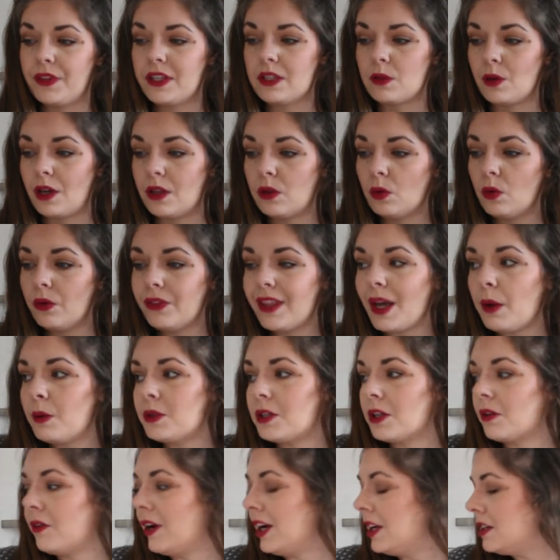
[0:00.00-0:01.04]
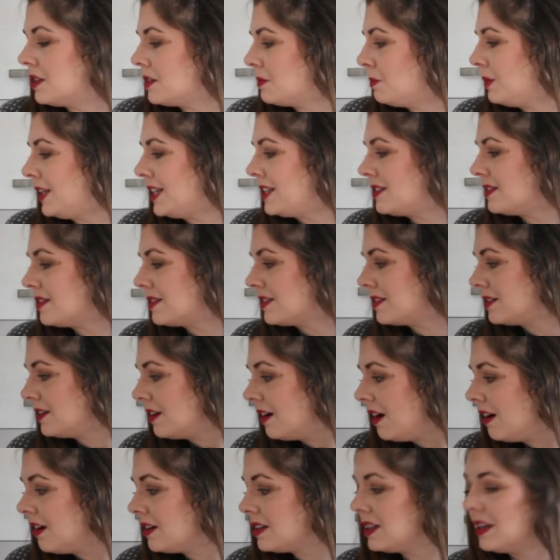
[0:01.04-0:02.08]
So I thought that was a great place to
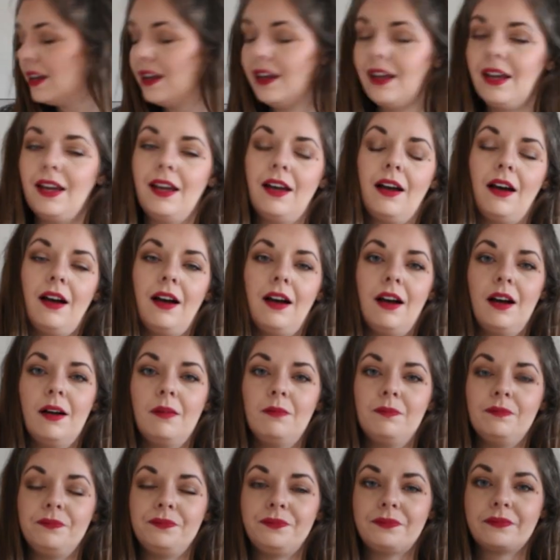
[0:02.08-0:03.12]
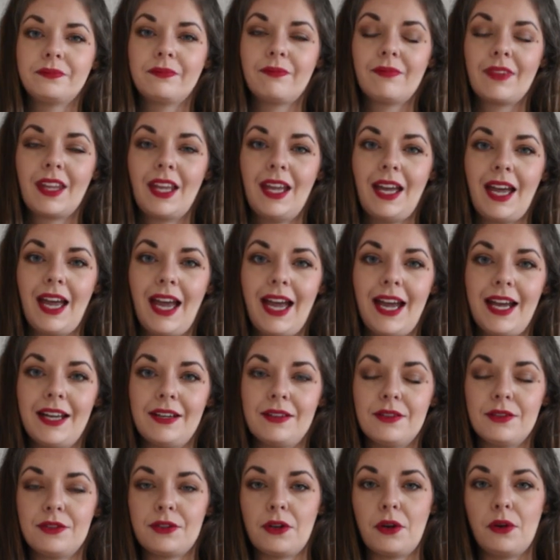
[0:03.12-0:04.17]
start.
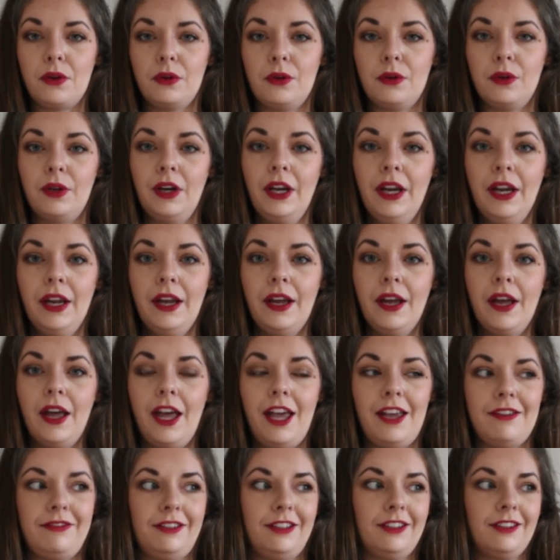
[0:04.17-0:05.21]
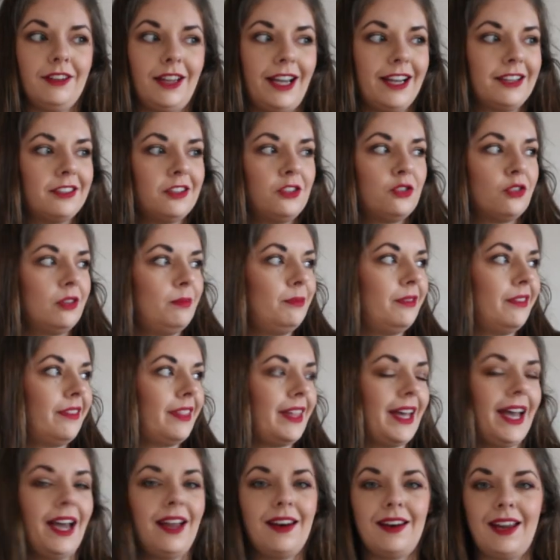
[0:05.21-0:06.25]
And so if you'd like to join me for
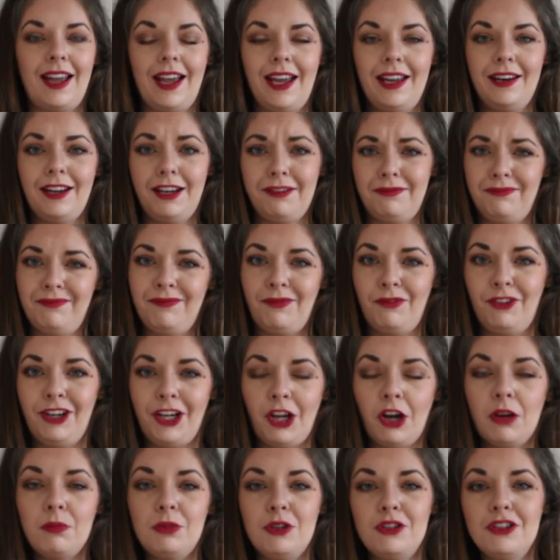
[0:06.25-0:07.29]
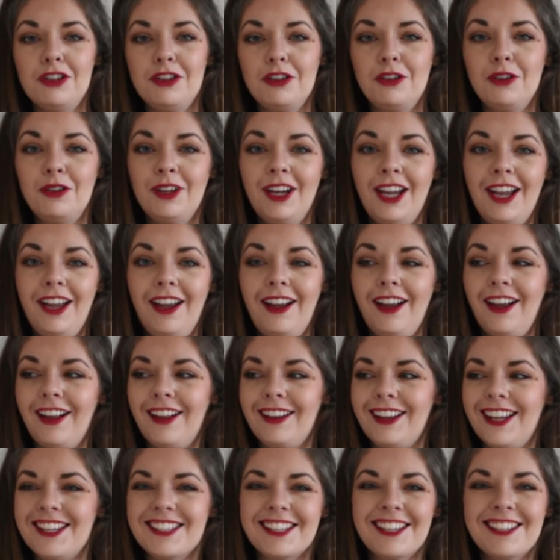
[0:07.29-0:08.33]
that, and I really hope you do,
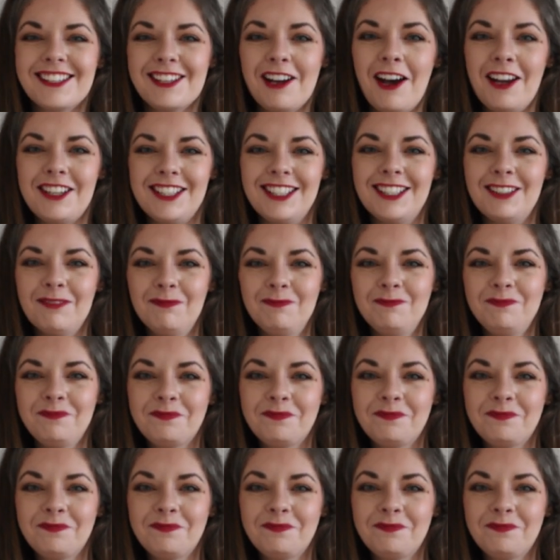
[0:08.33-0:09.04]
let's get started.